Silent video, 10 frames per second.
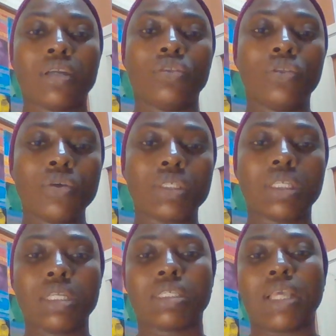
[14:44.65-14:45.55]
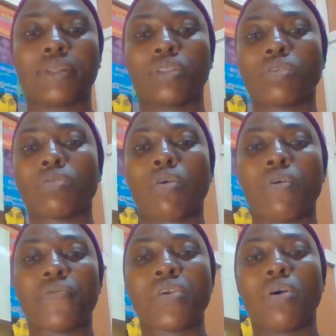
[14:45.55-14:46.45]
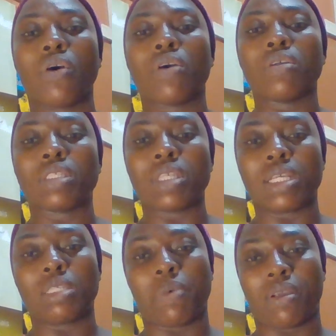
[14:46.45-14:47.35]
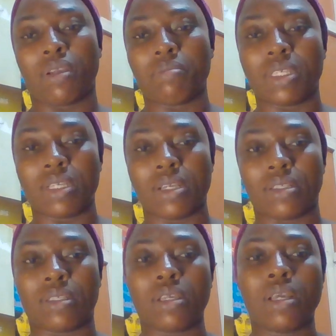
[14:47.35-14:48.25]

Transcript: Use this section to configure test parameters.